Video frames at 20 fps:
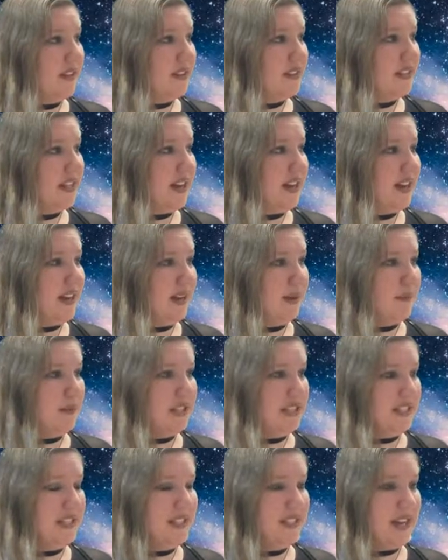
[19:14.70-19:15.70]
Time
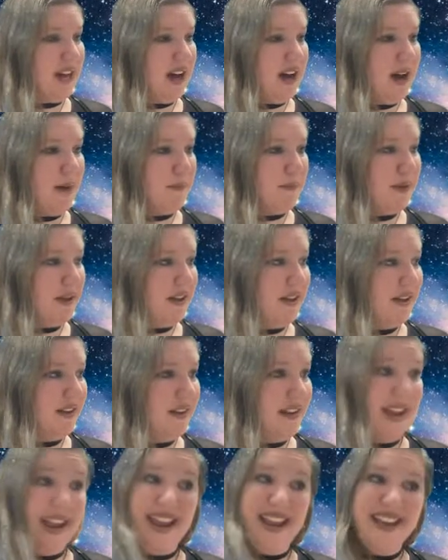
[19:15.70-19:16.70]
is up,
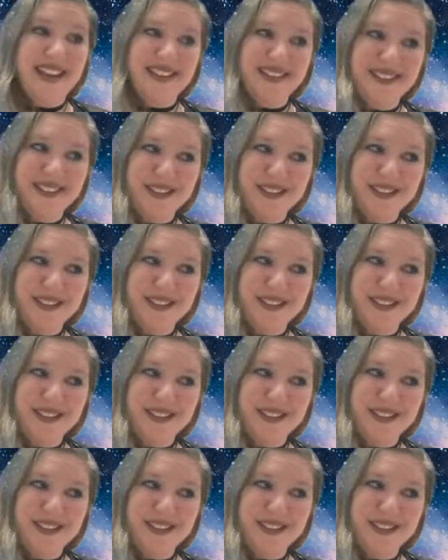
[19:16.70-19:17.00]
and